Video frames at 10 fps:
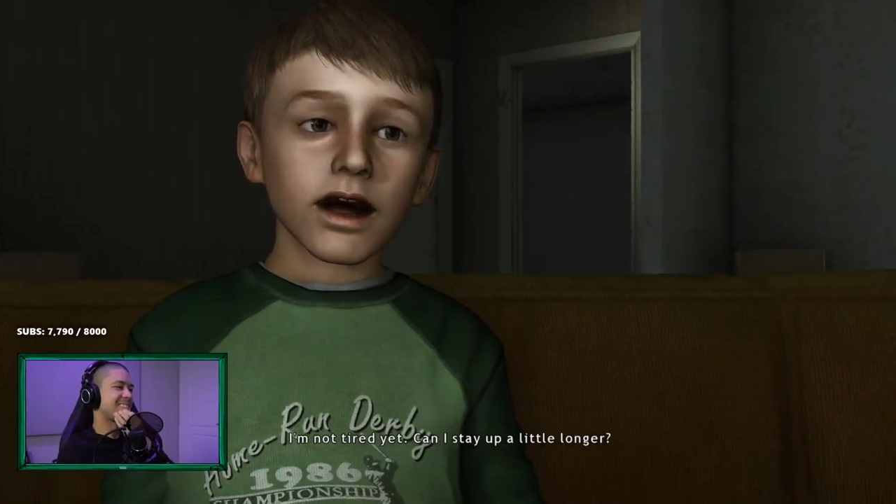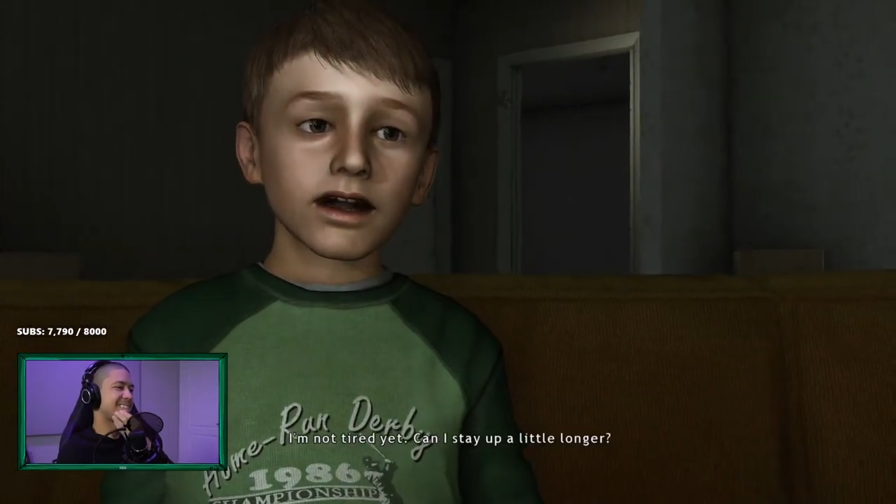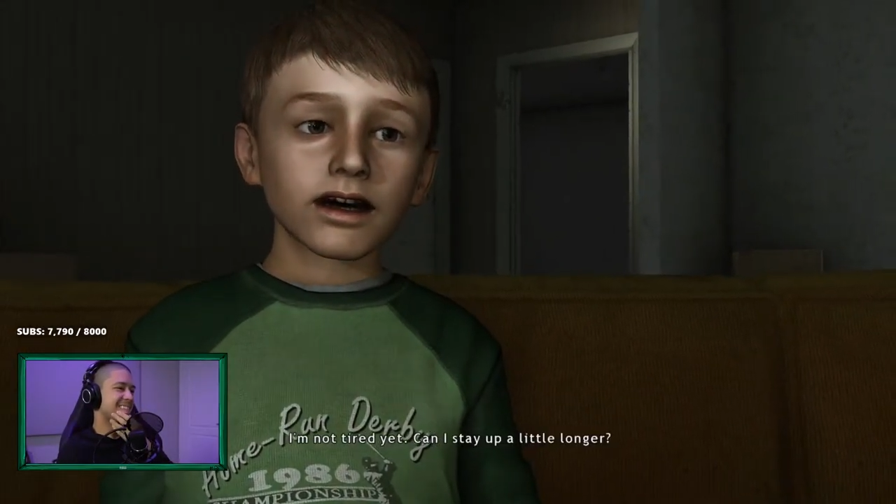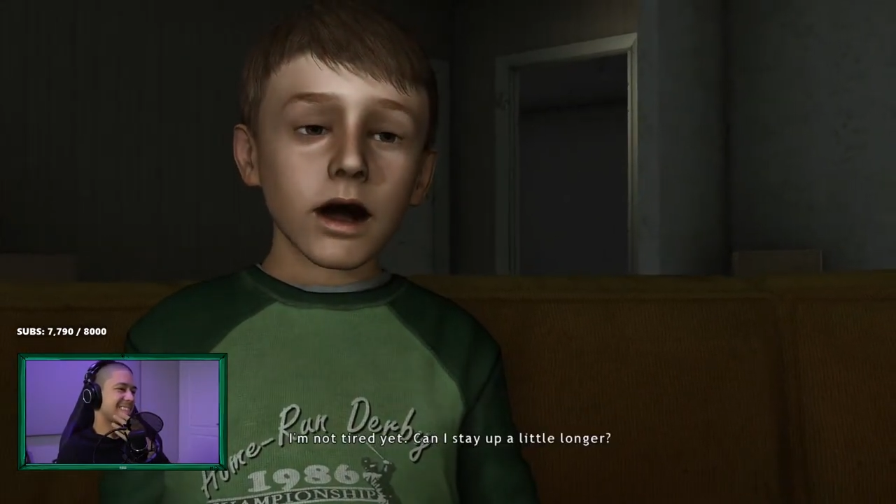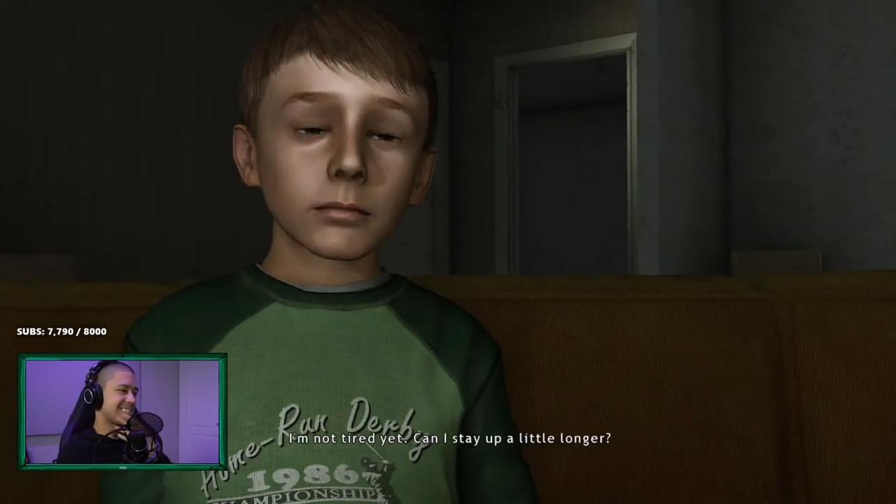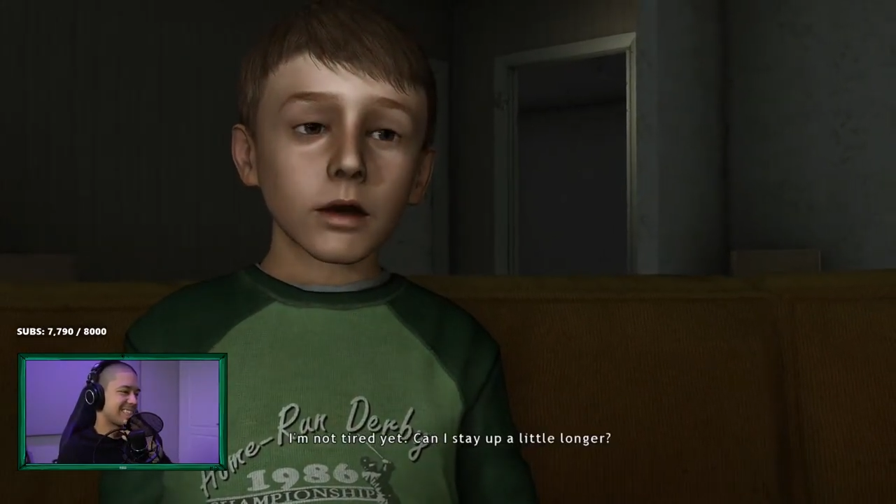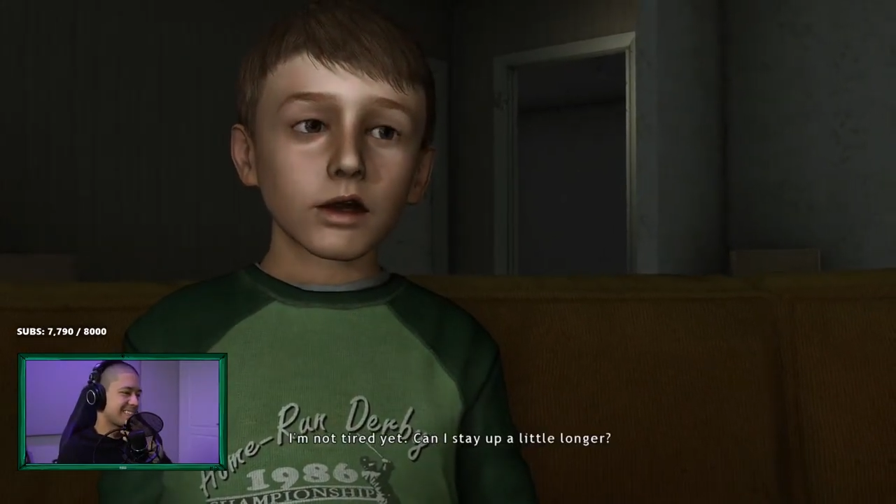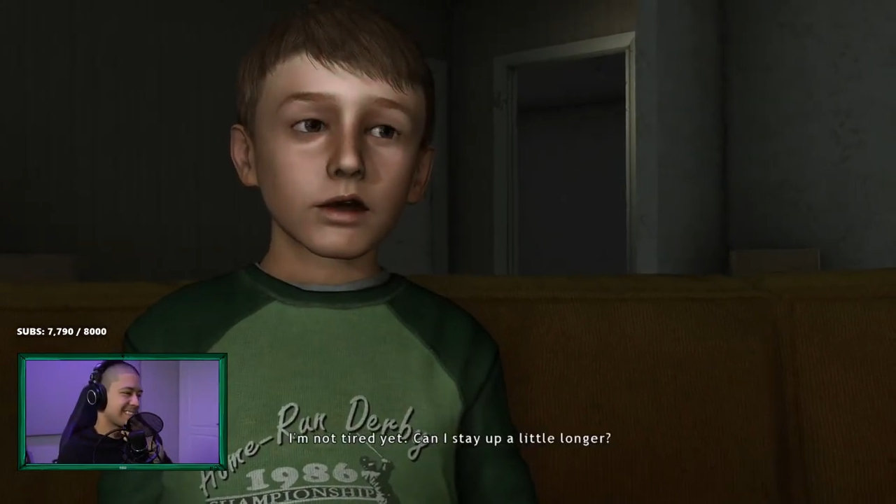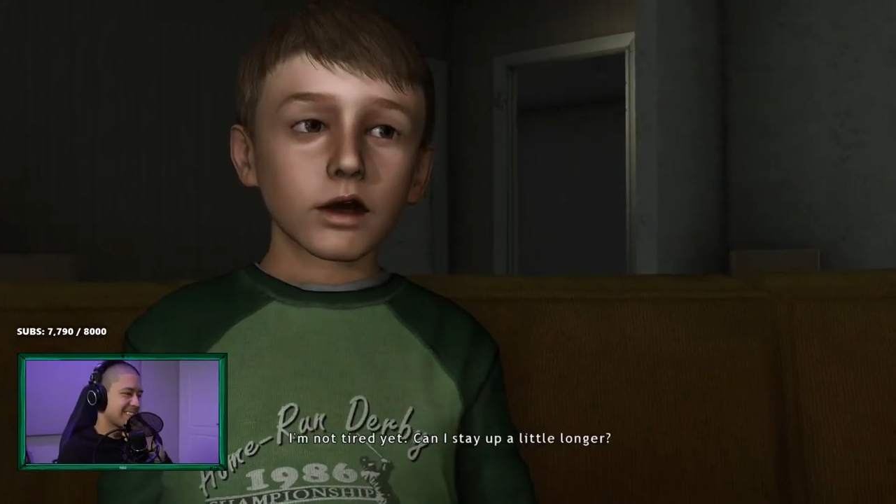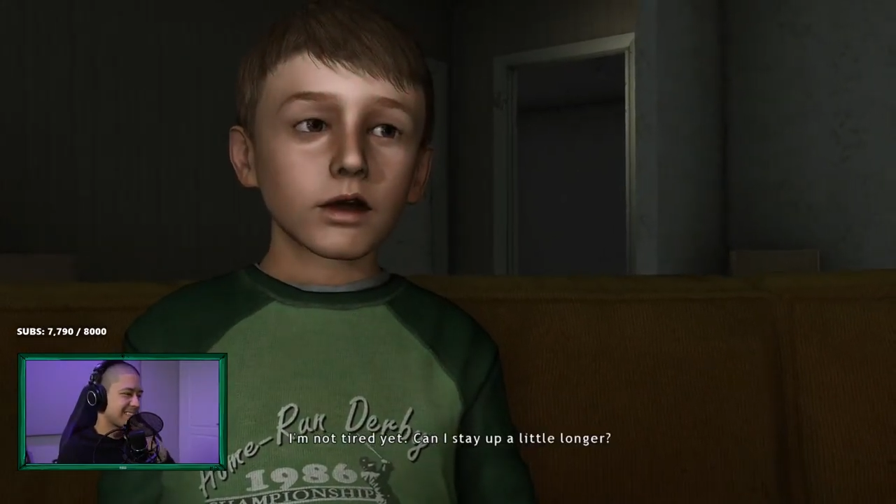I stay up a
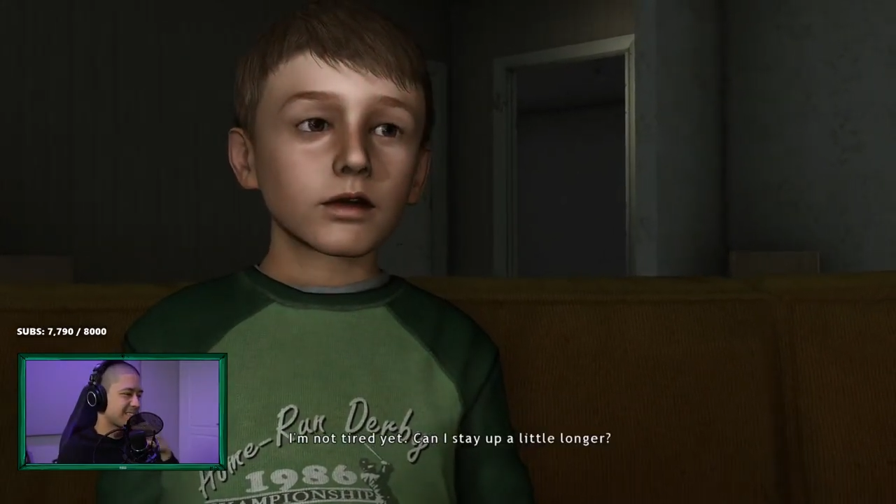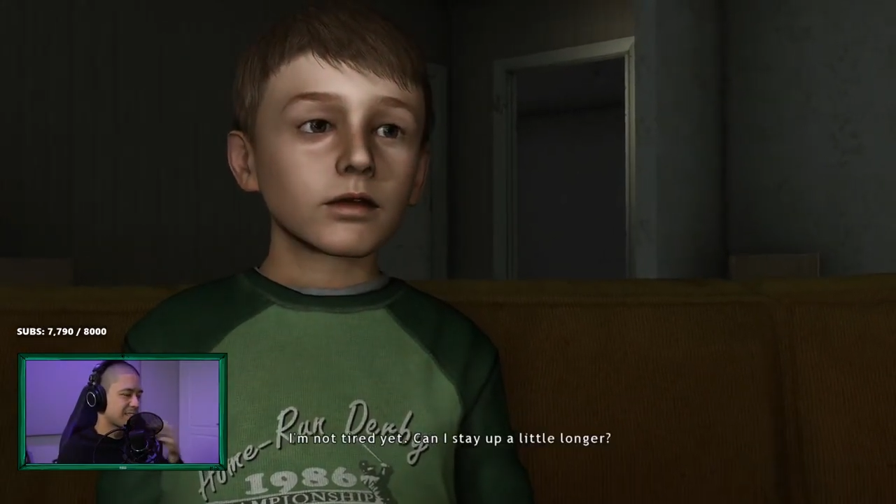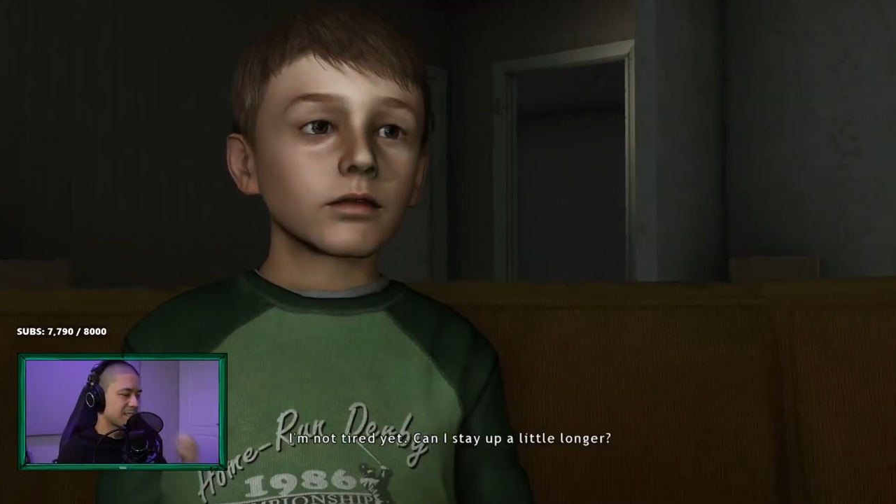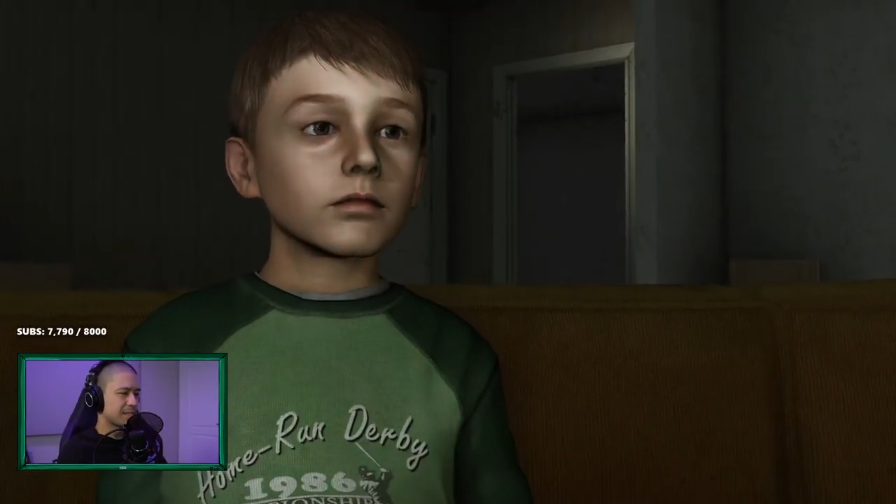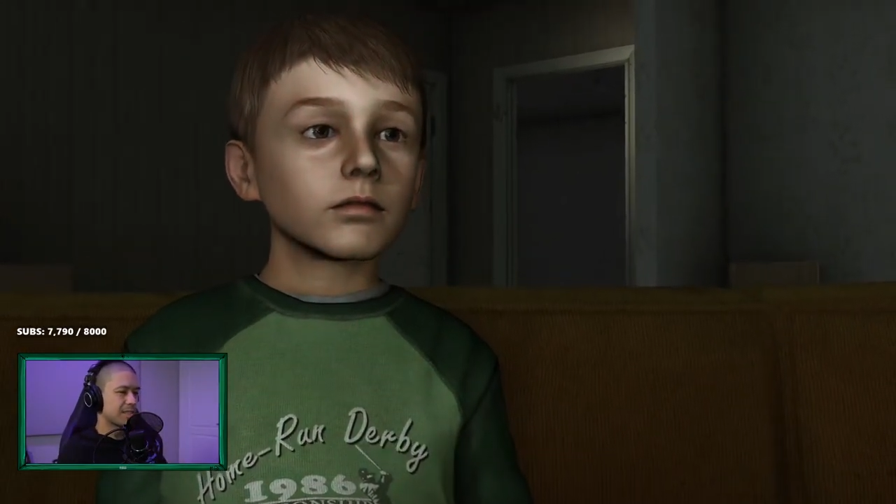little longer?